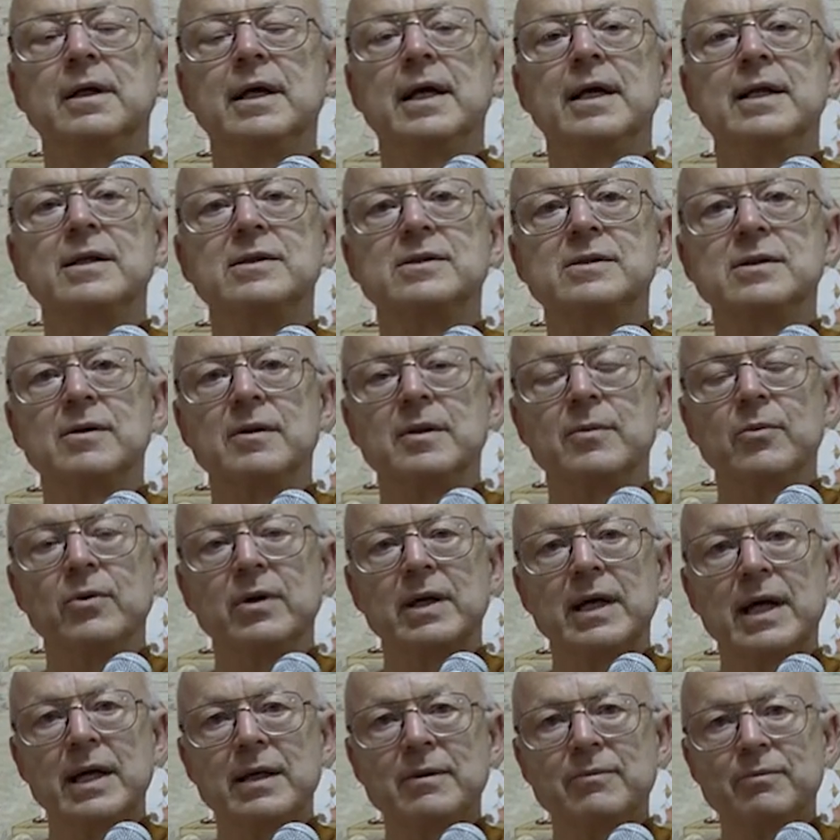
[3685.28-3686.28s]
And so the
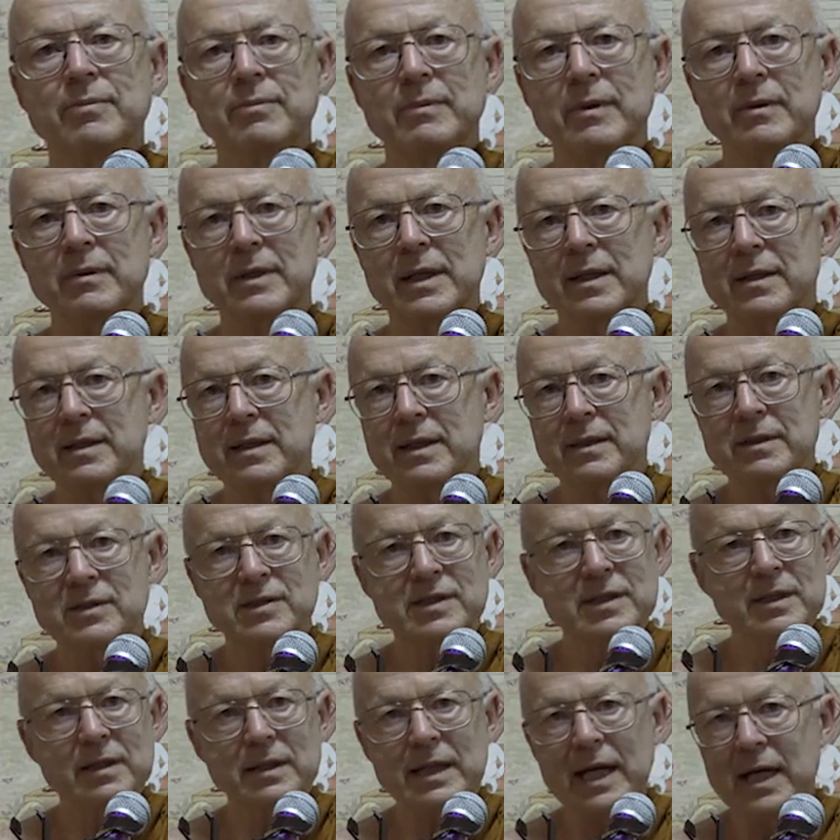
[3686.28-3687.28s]
Buddha had,
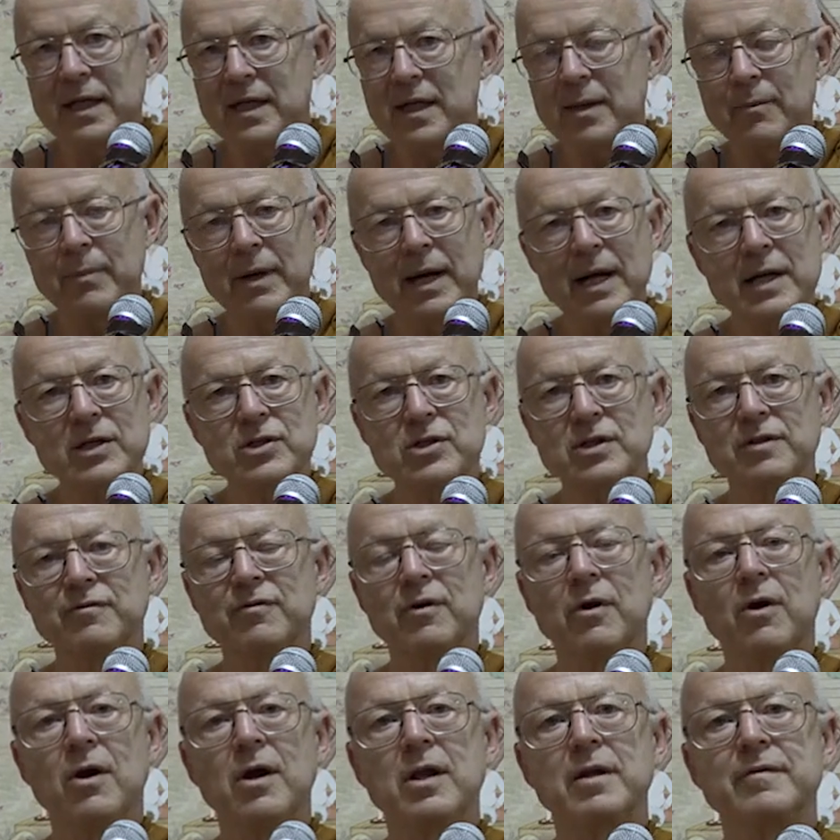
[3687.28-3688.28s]
still had compassion
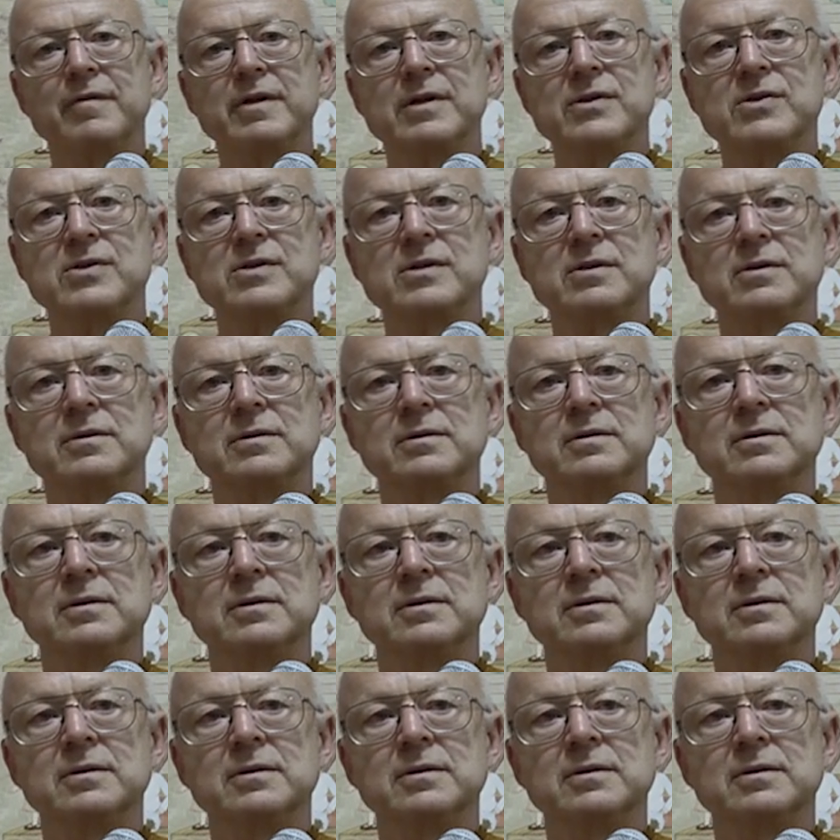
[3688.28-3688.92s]
for all of us.